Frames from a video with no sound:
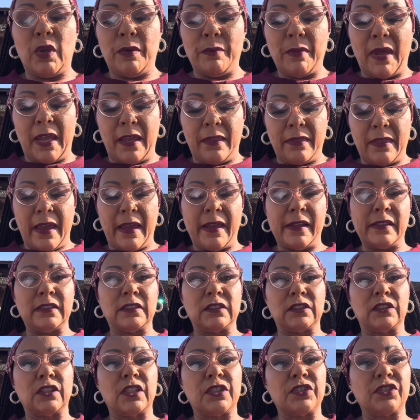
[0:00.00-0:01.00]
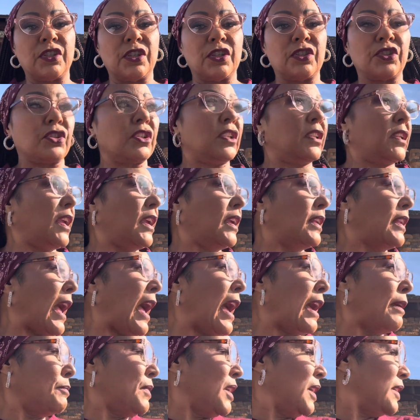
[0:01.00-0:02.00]
made that decision, and
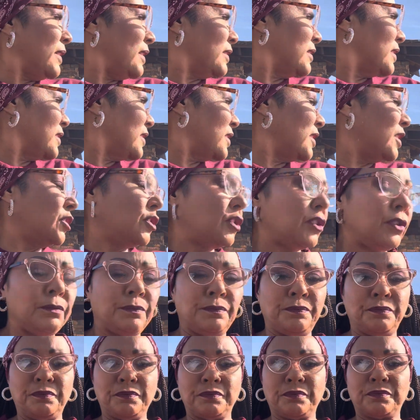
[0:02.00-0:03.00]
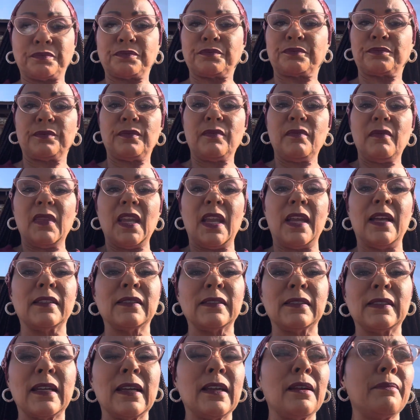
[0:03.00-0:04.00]
I made the decision.
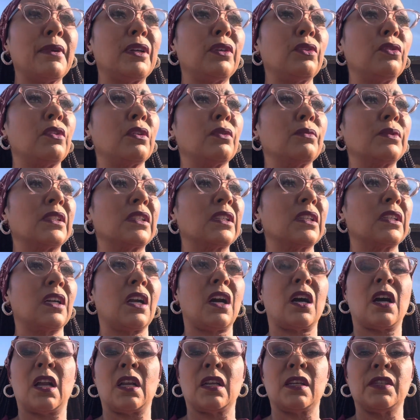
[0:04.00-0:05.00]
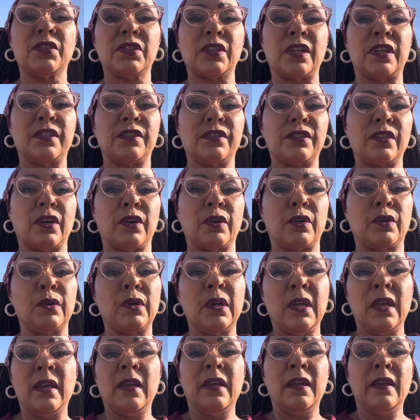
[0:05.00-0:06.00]
At the time, my daughter was in college, and so
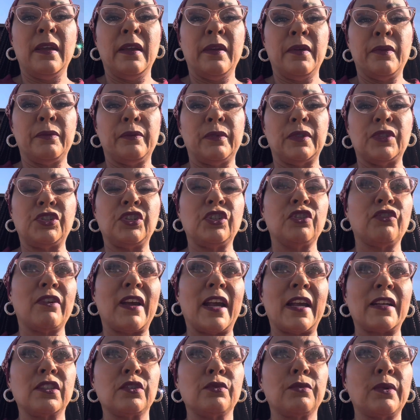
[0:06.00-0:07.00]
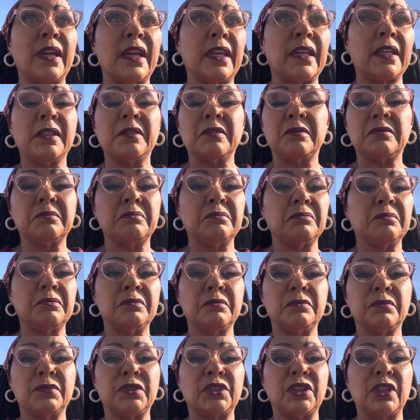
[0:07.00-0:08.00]
when she graduated,
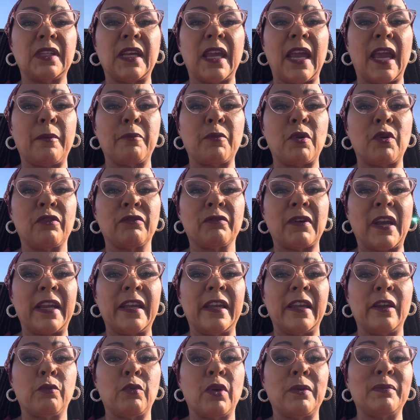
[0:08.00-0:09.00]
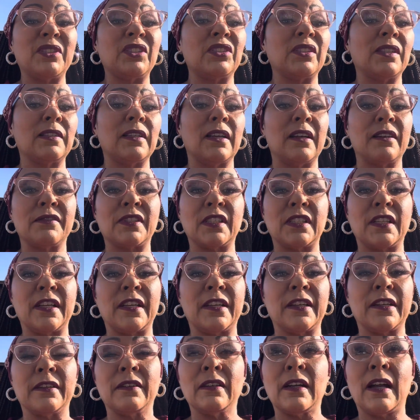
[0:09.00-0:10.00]
she came on right here with me. She loves it
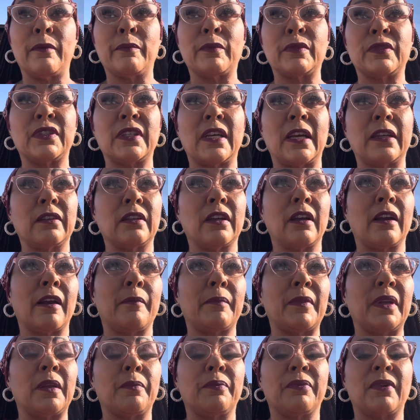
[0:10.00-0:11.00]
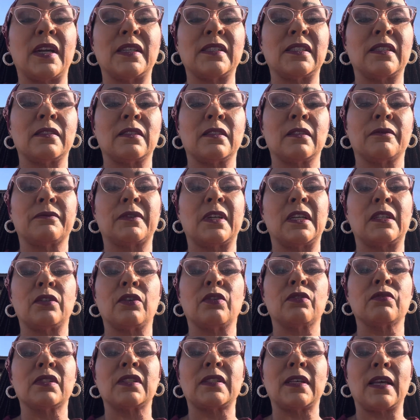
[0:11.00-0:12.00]
here. I'm in the process of getting
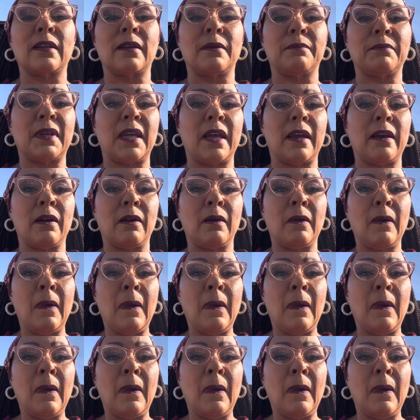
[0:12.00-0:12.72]
her set up now